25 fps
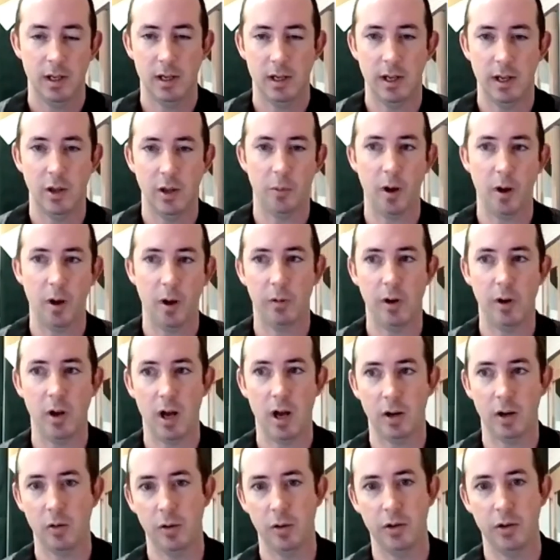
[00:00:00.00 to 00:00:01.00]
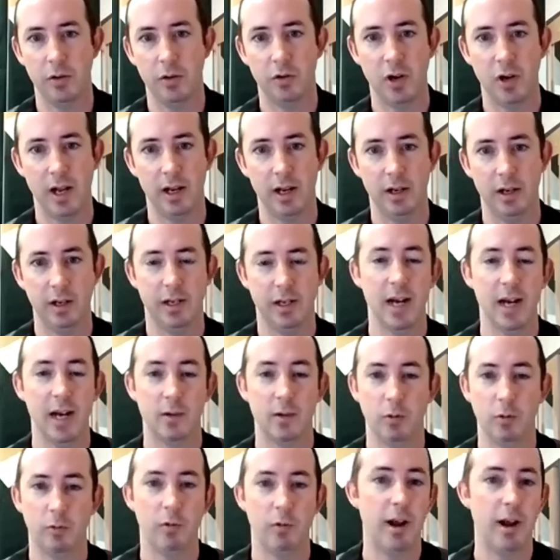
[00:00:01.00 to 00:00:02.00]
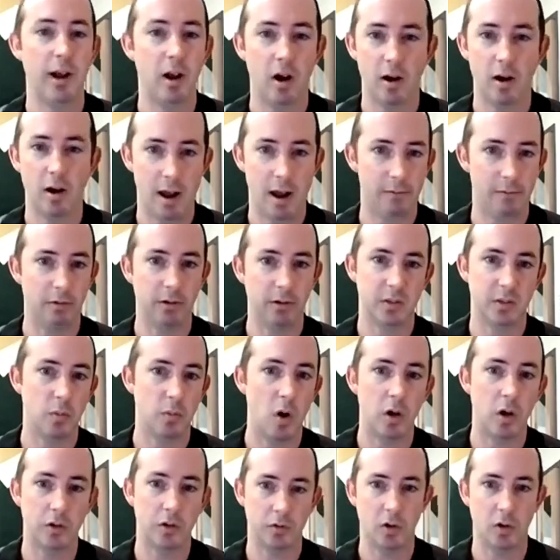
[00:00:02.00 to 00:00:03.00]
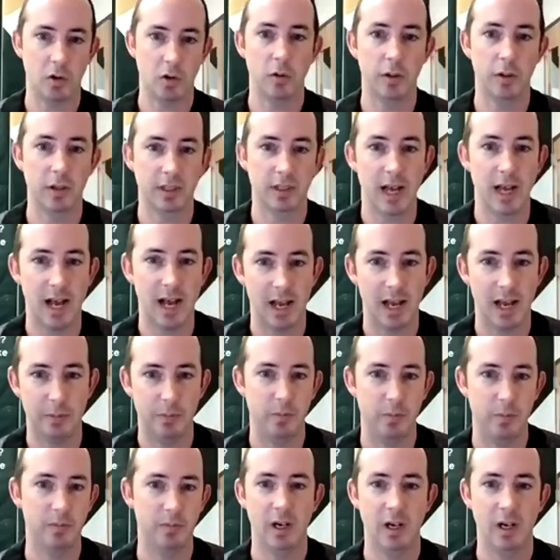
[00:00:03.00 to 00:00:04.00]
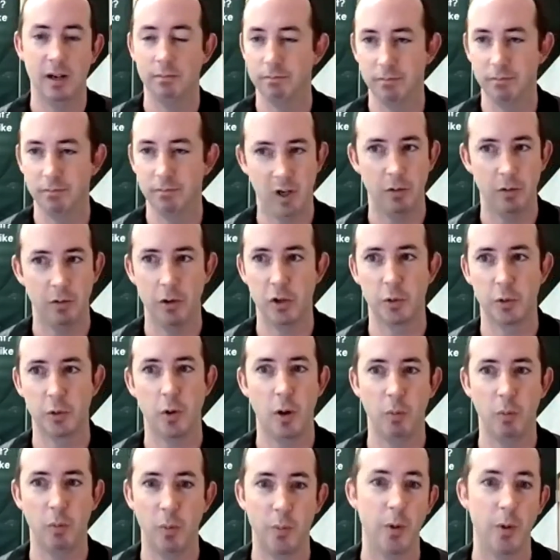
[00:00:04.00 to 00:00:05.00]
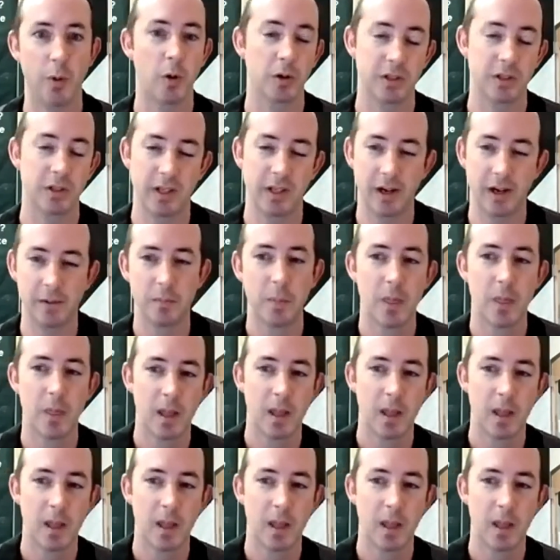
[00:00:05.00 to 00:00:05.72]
You're probably not going to try to detect with radar every small drone in the sky. Huge problem with birds there.